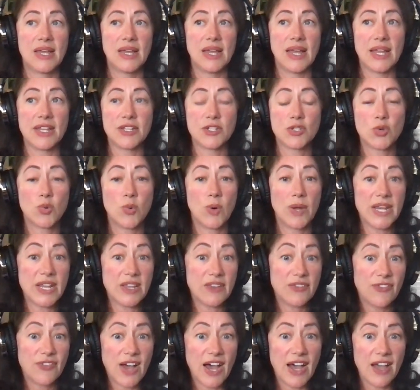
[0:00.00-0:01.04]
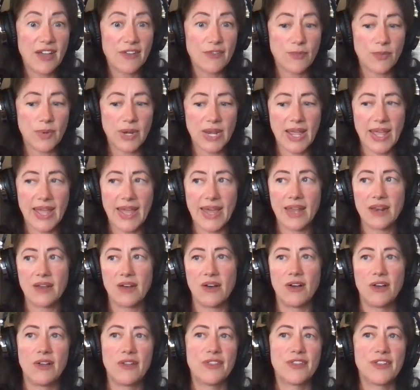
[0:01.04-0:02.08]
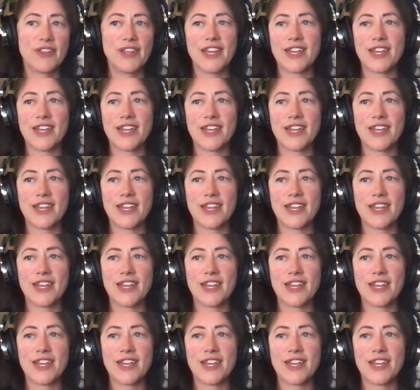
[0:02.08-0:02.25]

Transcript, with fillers: At 25, when I had all the